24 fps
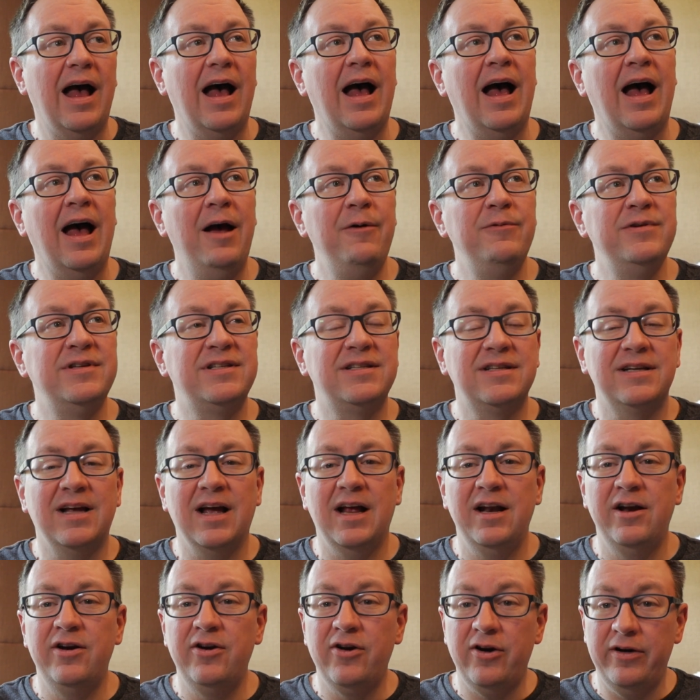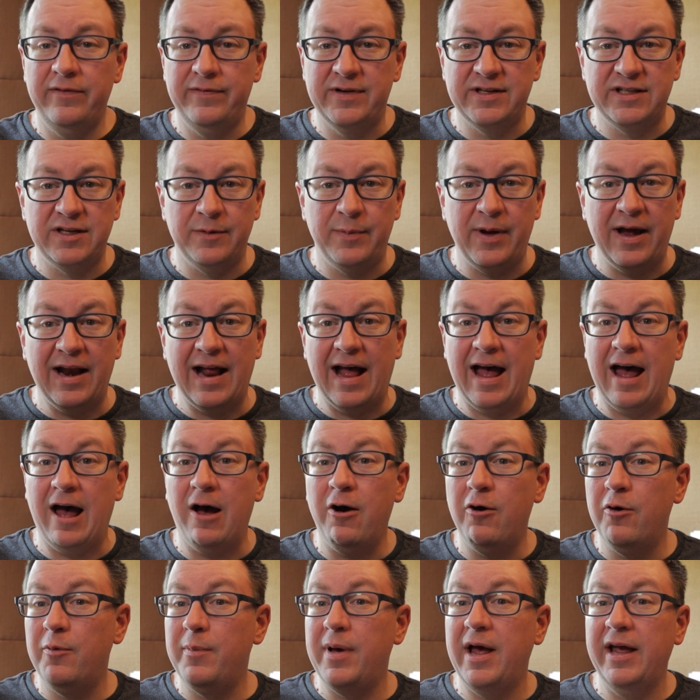I was kind of nervous about
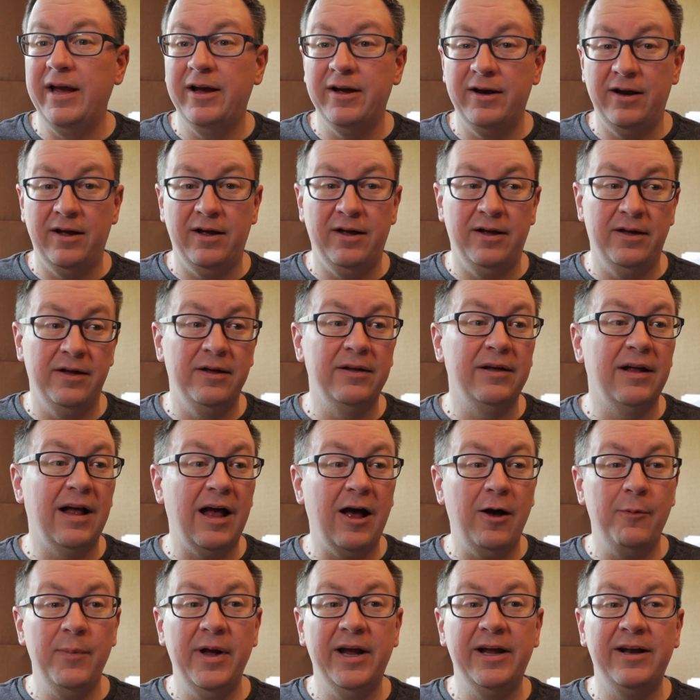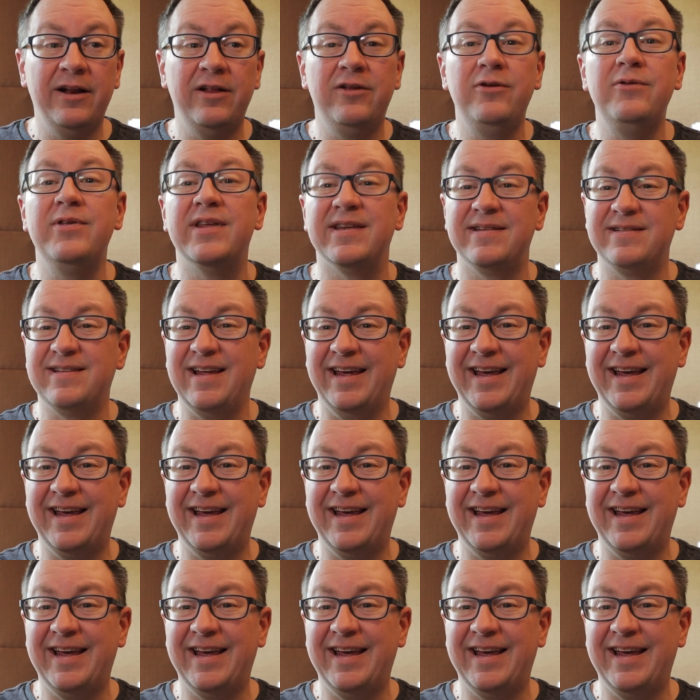how am I gonna do this?